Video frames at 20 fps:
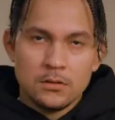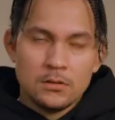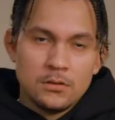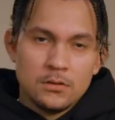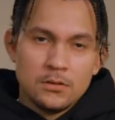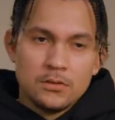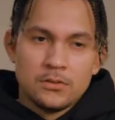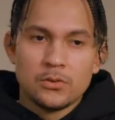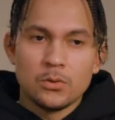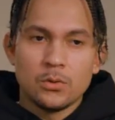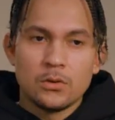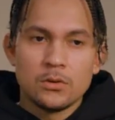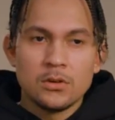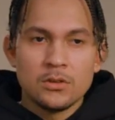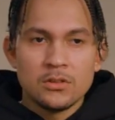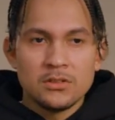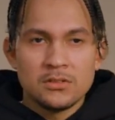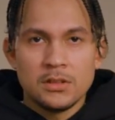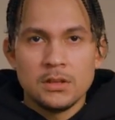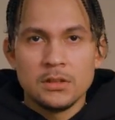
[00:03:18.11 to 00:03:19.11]
So
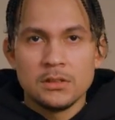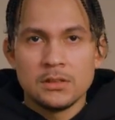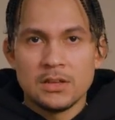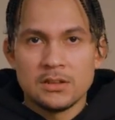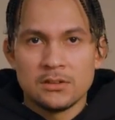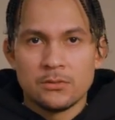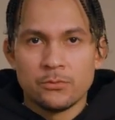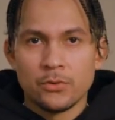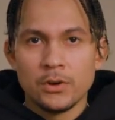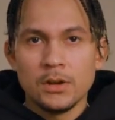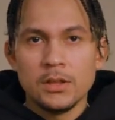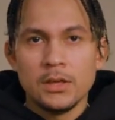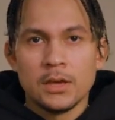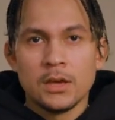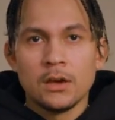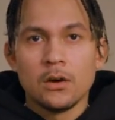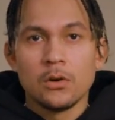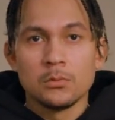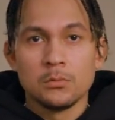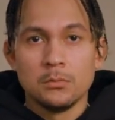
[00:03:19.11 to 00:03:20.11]
another thing that's really
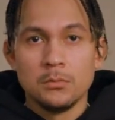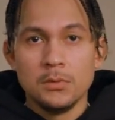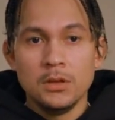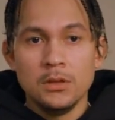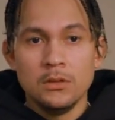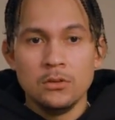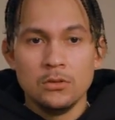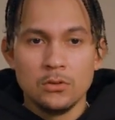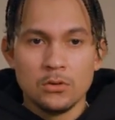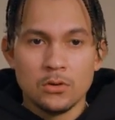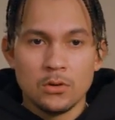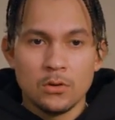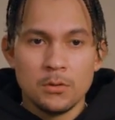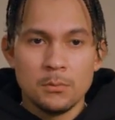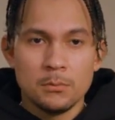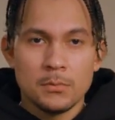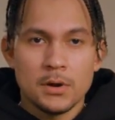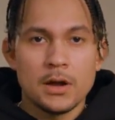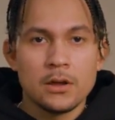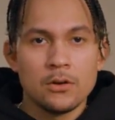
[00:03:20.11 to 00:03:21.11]
helped me,
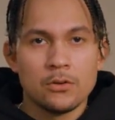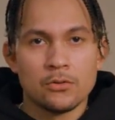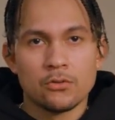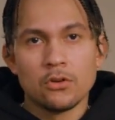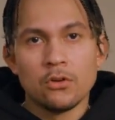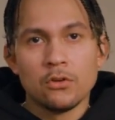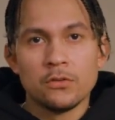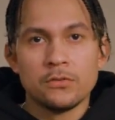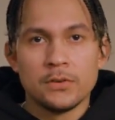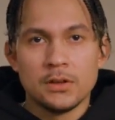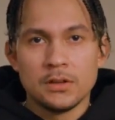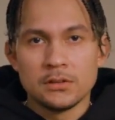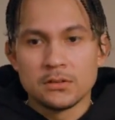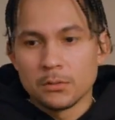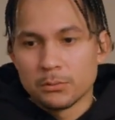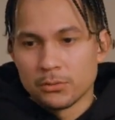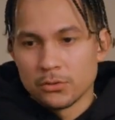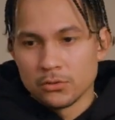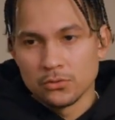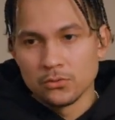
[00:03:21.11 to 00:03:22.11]
in my growth as
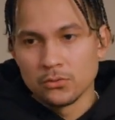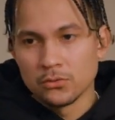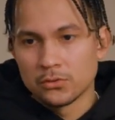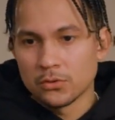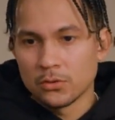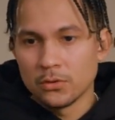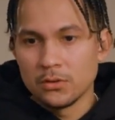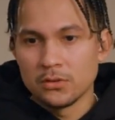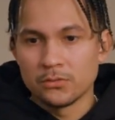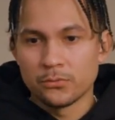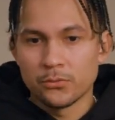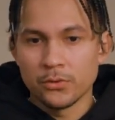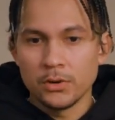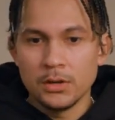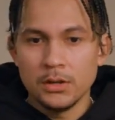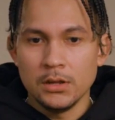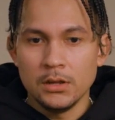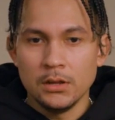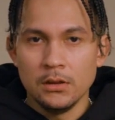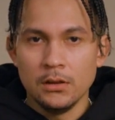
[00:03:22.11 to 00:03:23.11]
a producer is
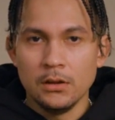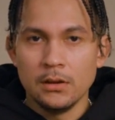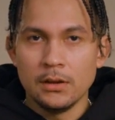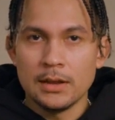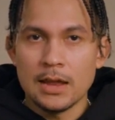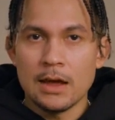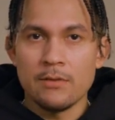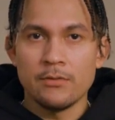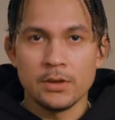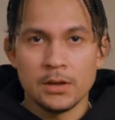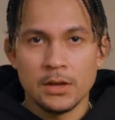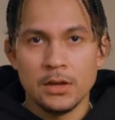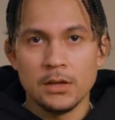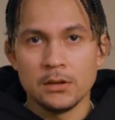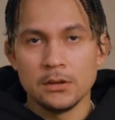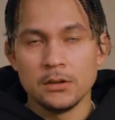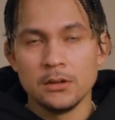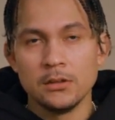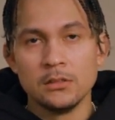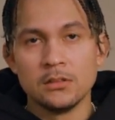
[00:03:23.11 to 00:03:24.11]
really
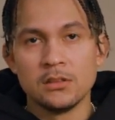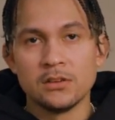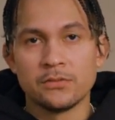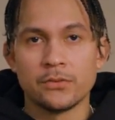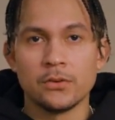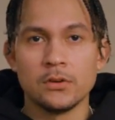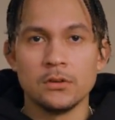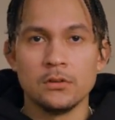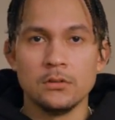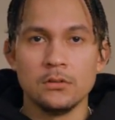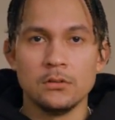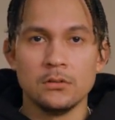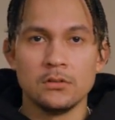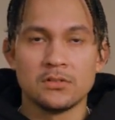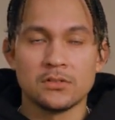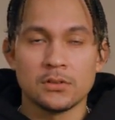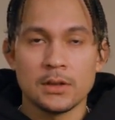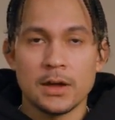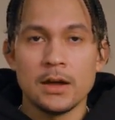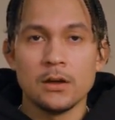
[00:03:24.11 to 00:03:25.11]
navigating in different
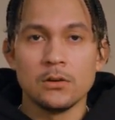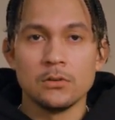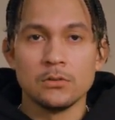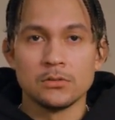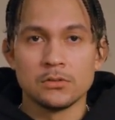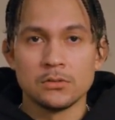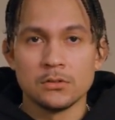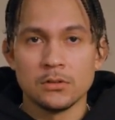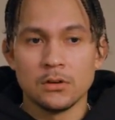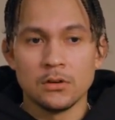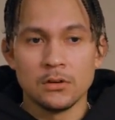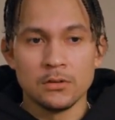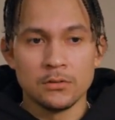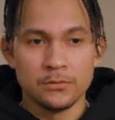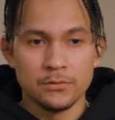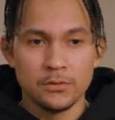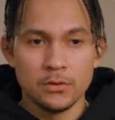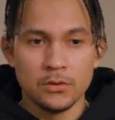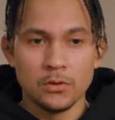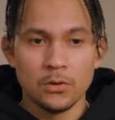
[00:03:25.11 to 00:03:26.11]
styles
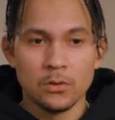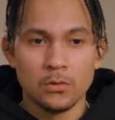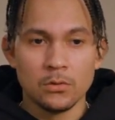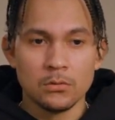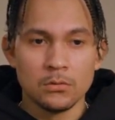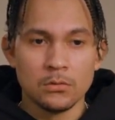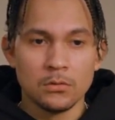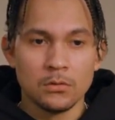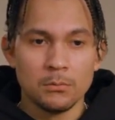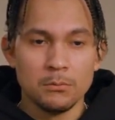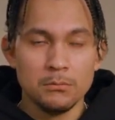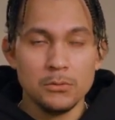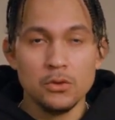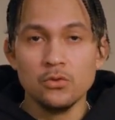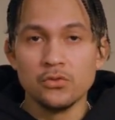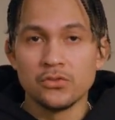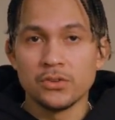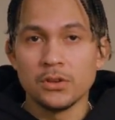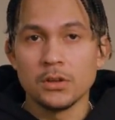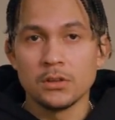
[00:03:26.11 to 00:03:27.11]
of,
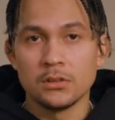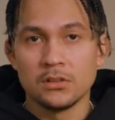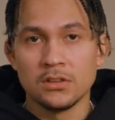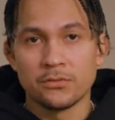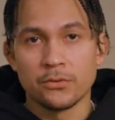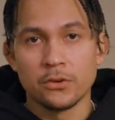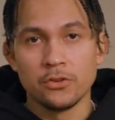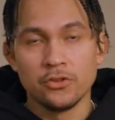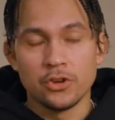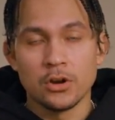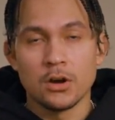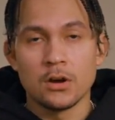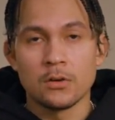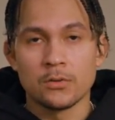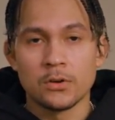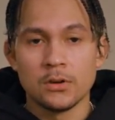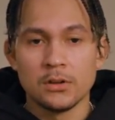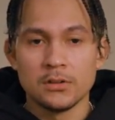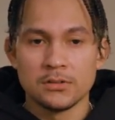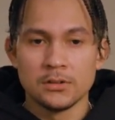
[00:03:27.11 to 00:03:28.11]
music, different
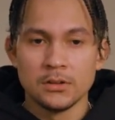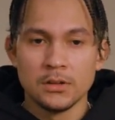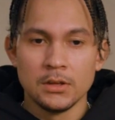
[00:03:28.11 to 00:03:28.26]
genres.